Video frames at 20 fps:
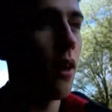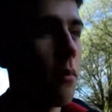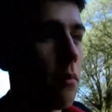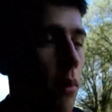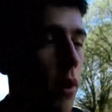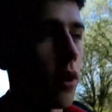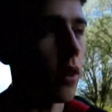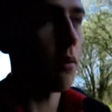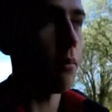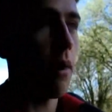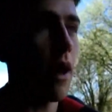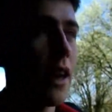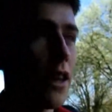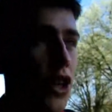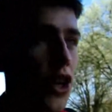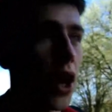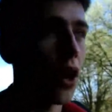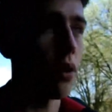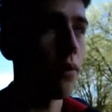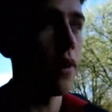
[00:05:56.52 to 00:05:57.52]
but the main
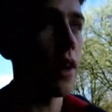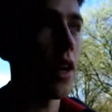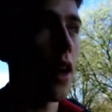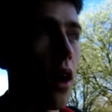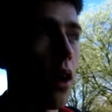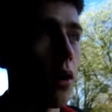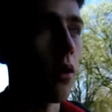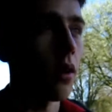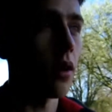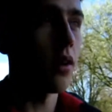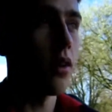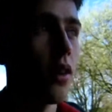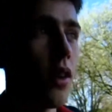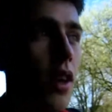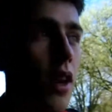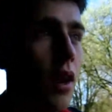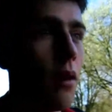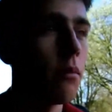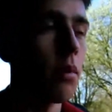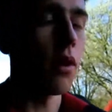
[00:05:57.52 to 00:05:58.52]
channel video,
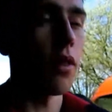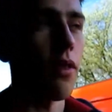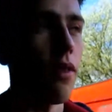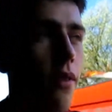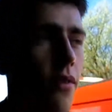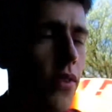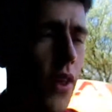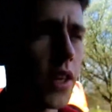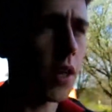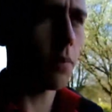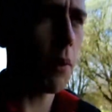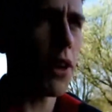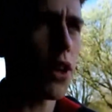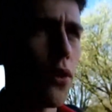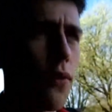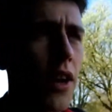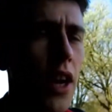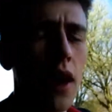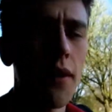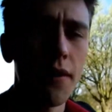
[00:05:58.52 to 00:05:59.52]
but the special
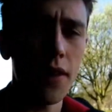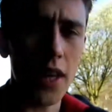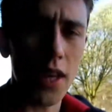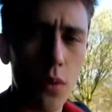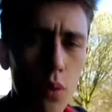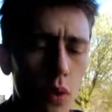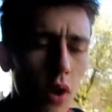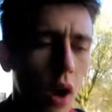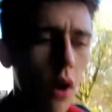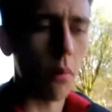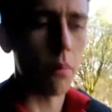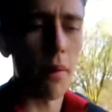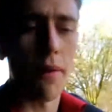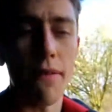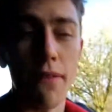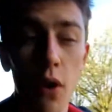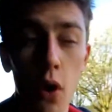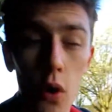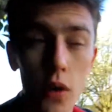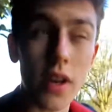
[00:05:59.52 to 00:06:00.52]
video for this will go up
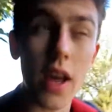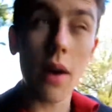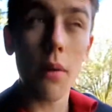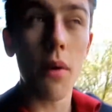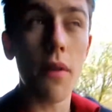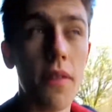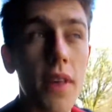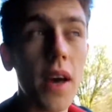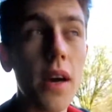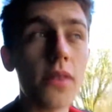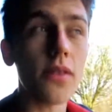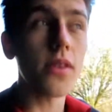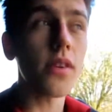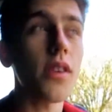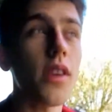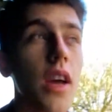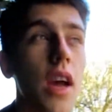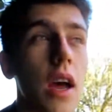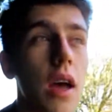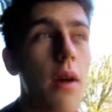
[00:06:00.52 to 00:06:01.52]
before day 1000
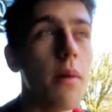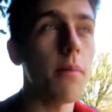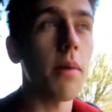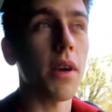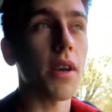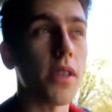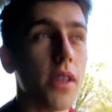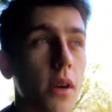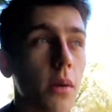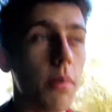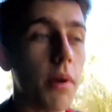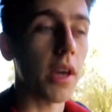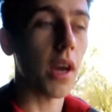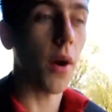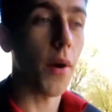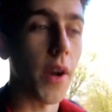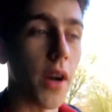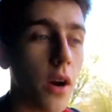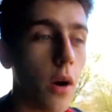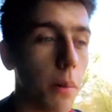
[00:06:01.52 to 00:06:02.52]
because it'll be
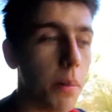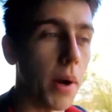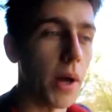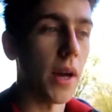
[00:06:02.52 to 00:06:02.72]
going up,